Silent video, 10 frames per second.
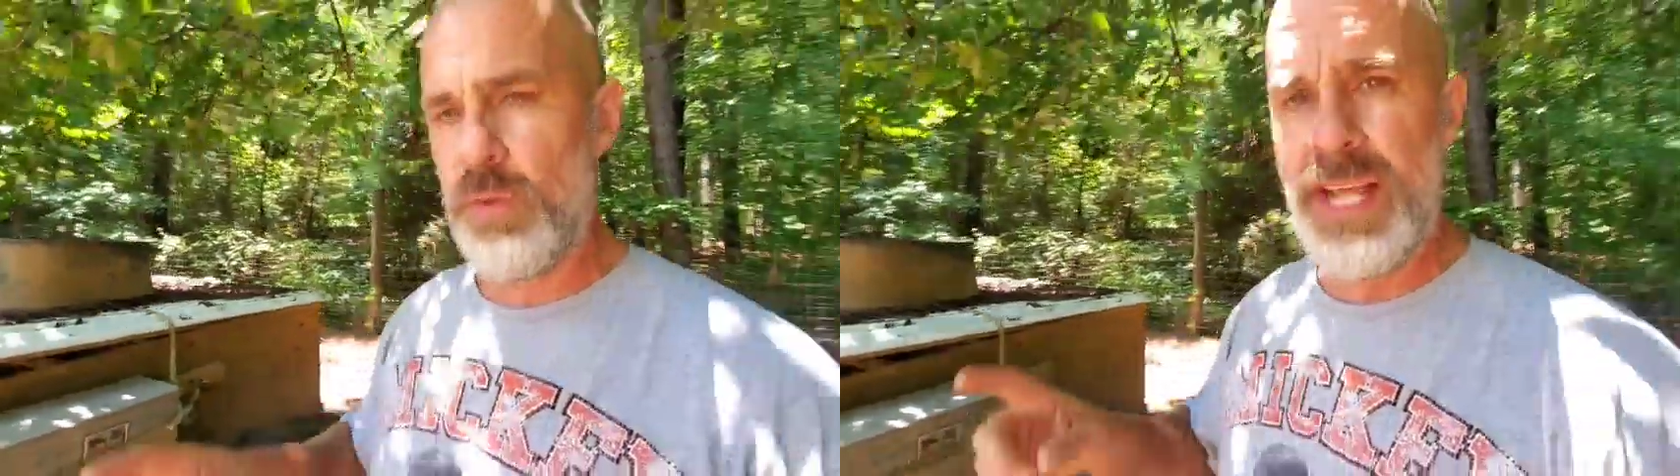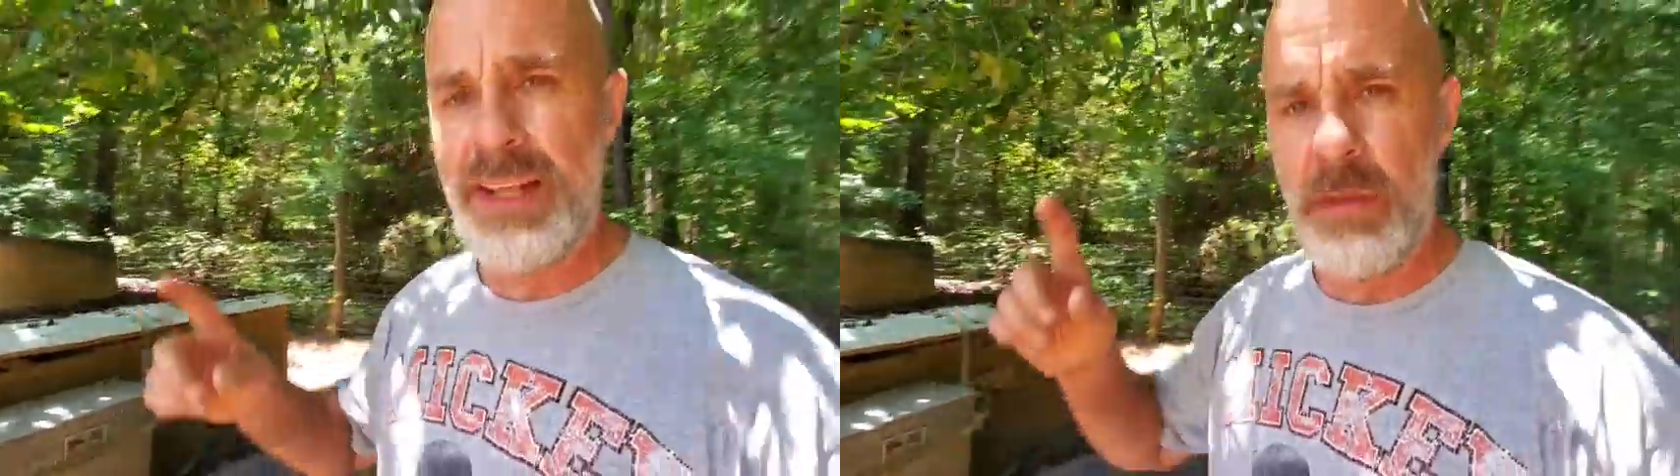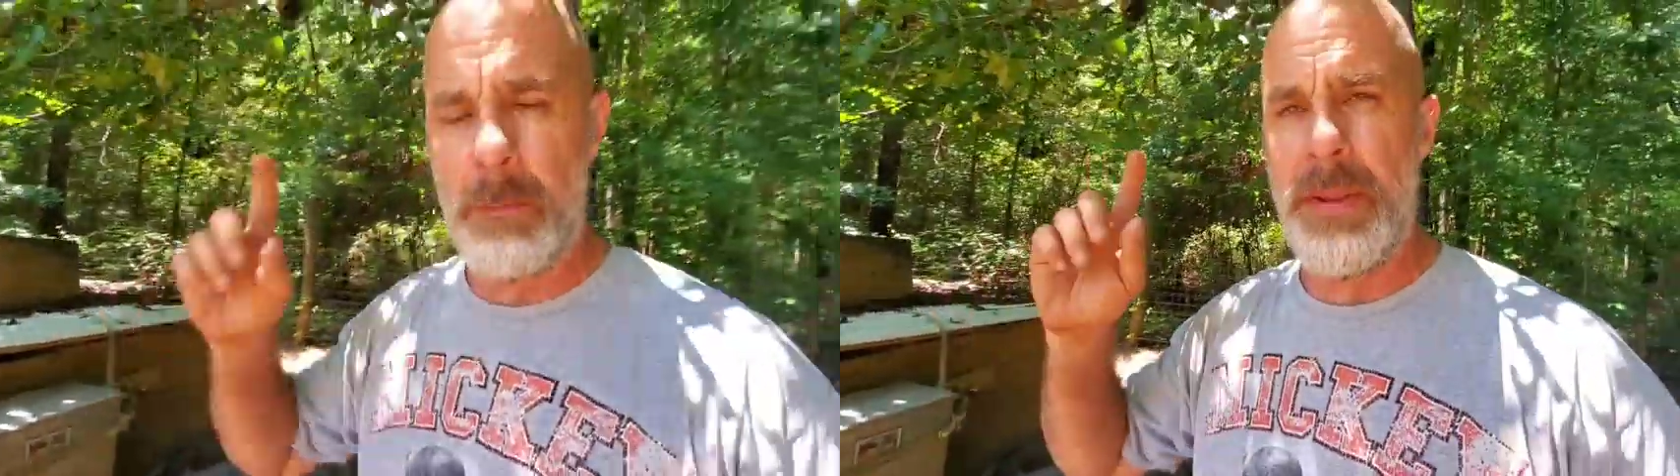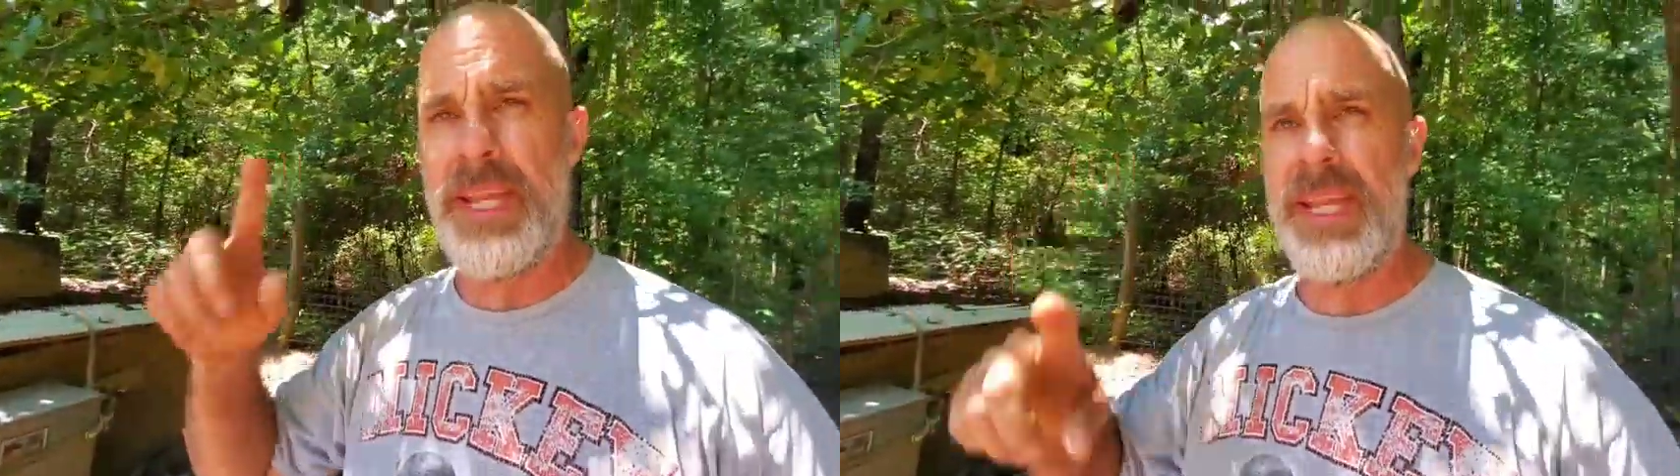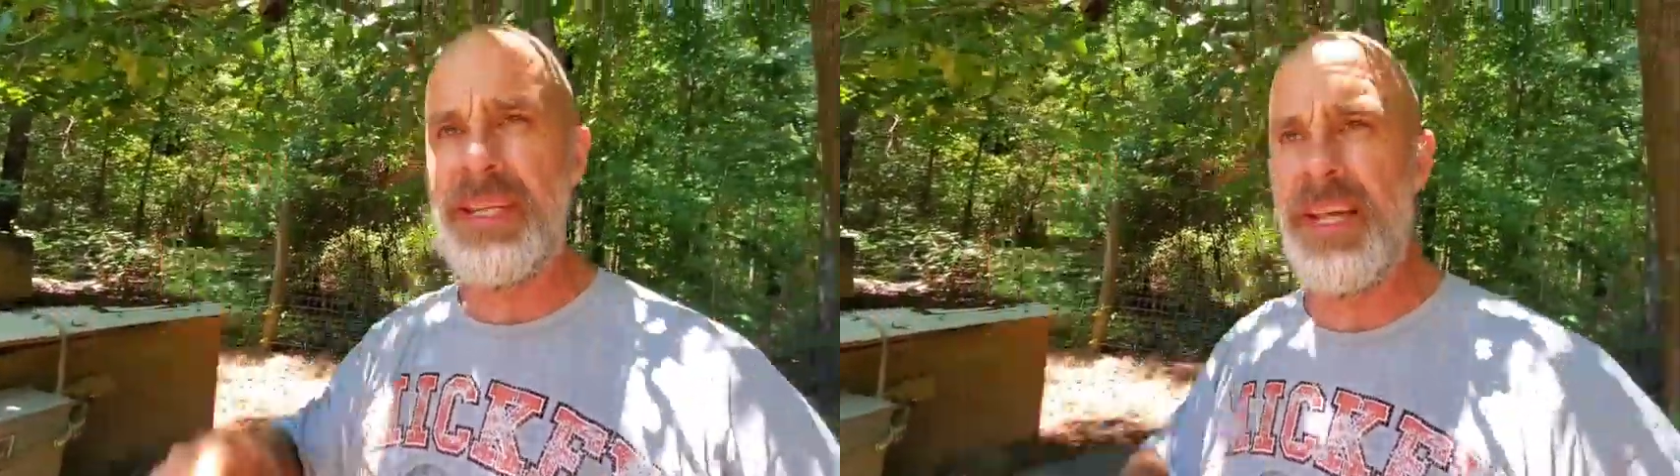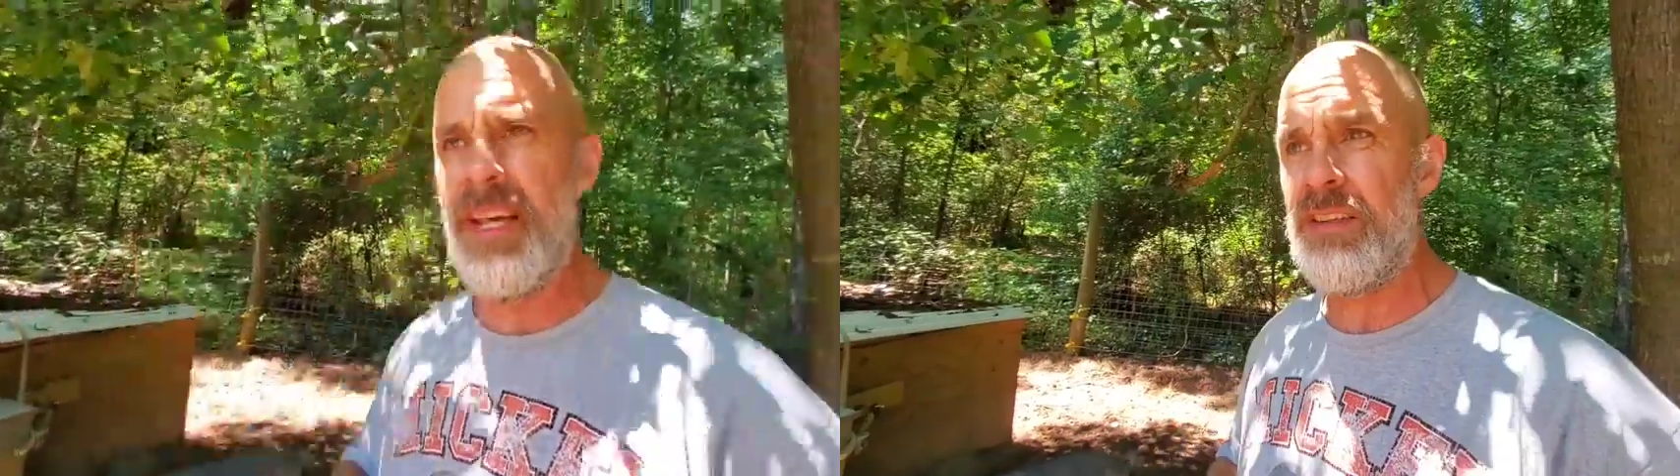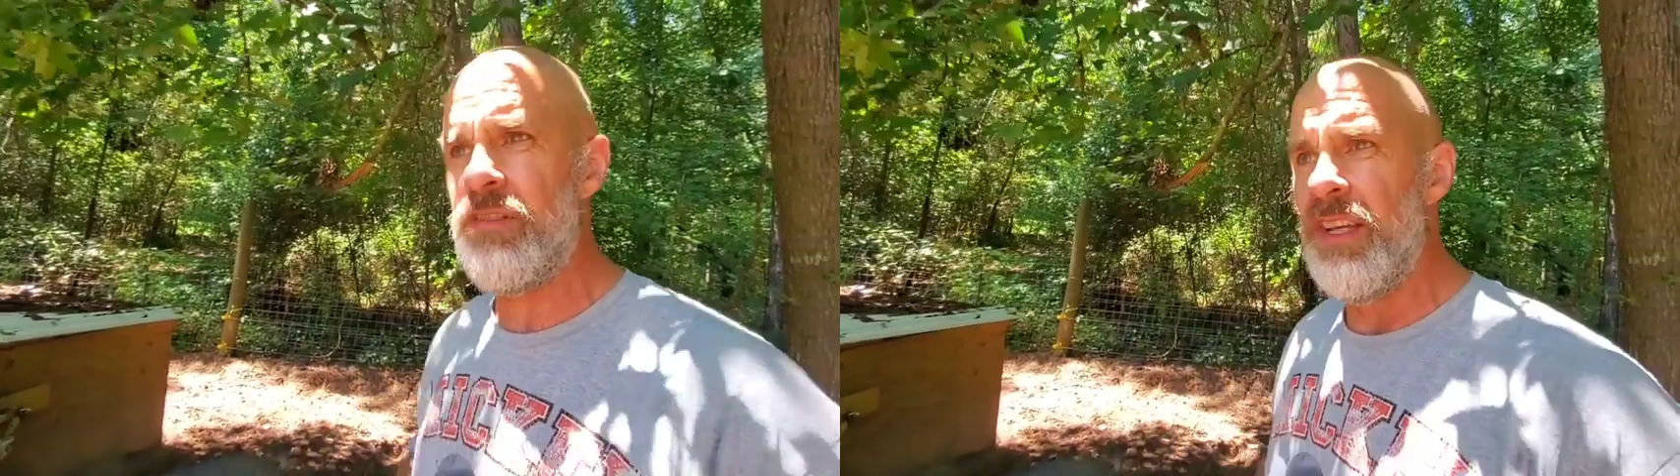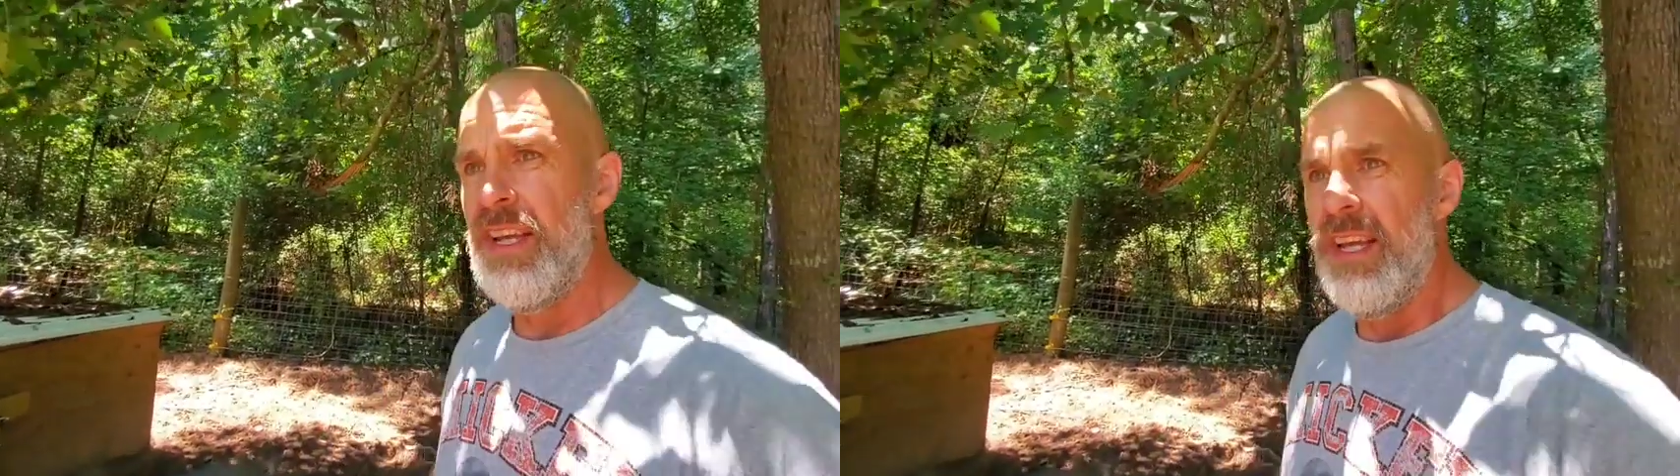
We got some peking ducks